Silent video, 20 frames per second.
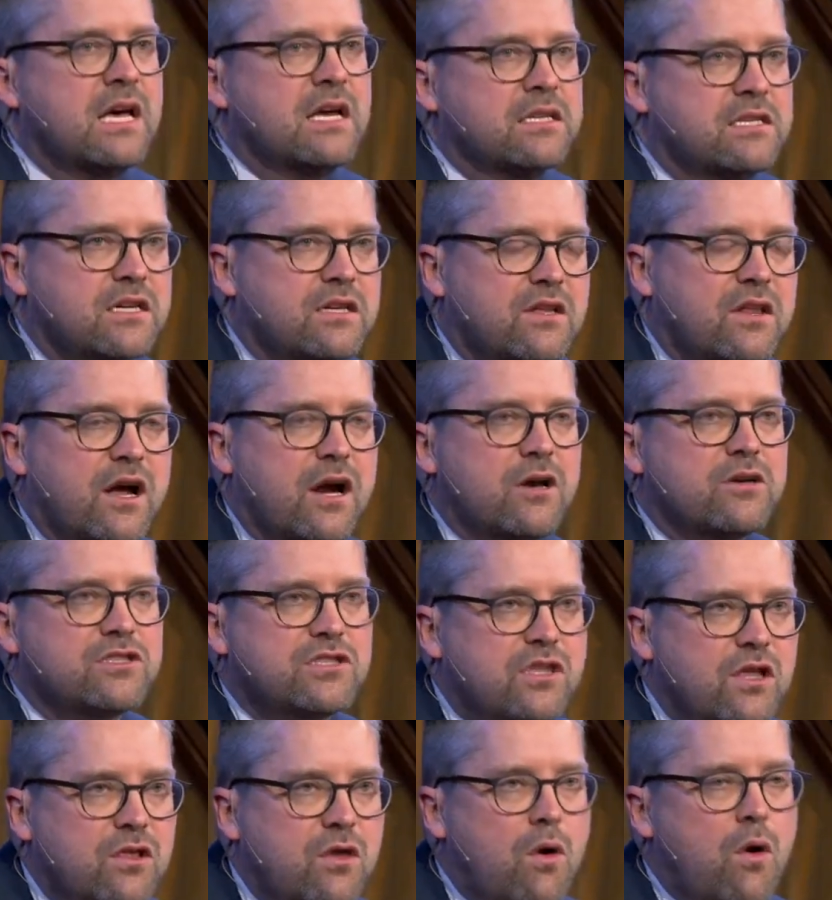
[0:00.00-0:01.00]
declares
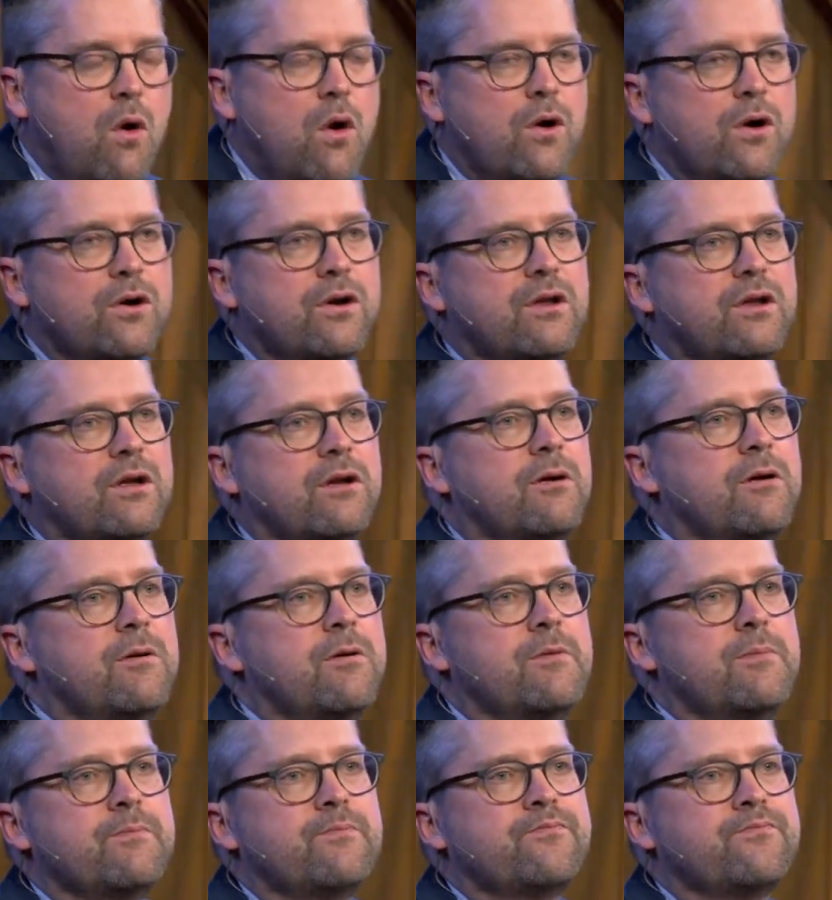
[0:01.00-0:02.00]
the Lord.
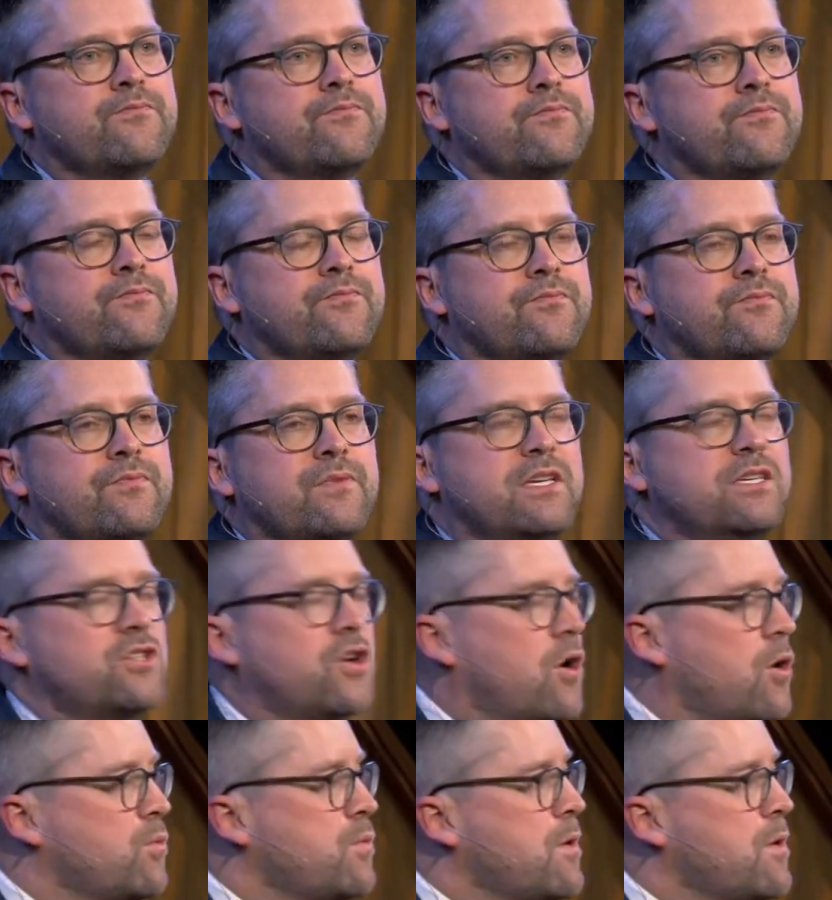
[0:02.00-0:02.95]
These are